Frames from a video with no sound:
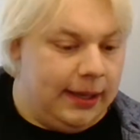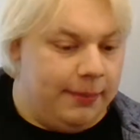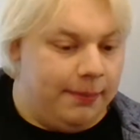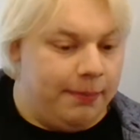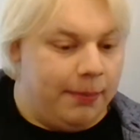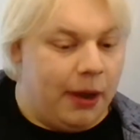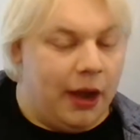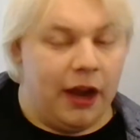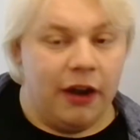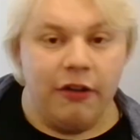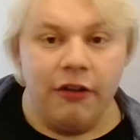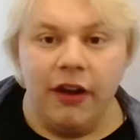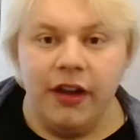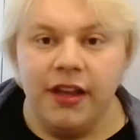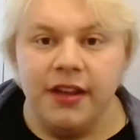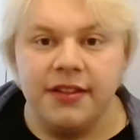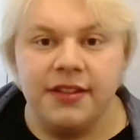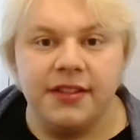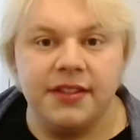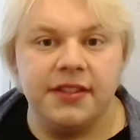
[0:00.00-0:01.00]

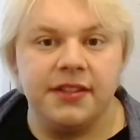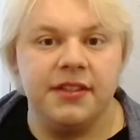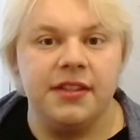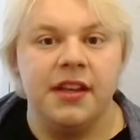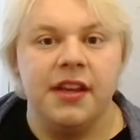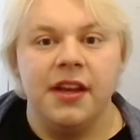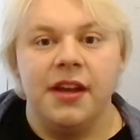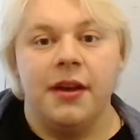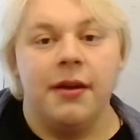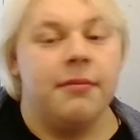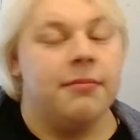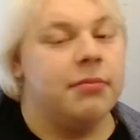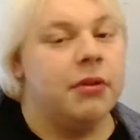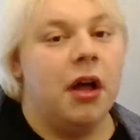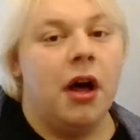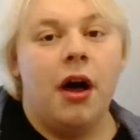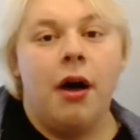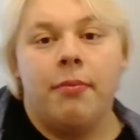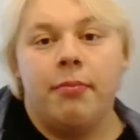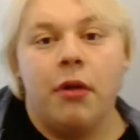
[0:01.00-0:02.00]
pirates,
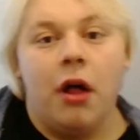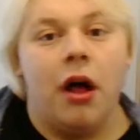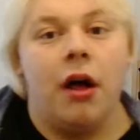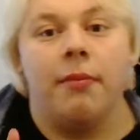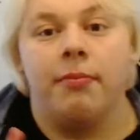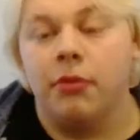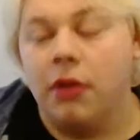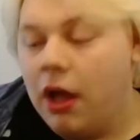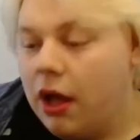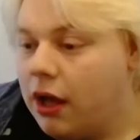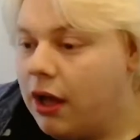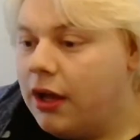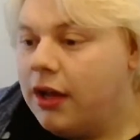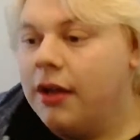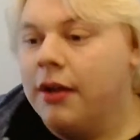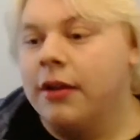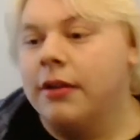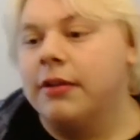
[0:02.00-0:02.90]
blah blah blah.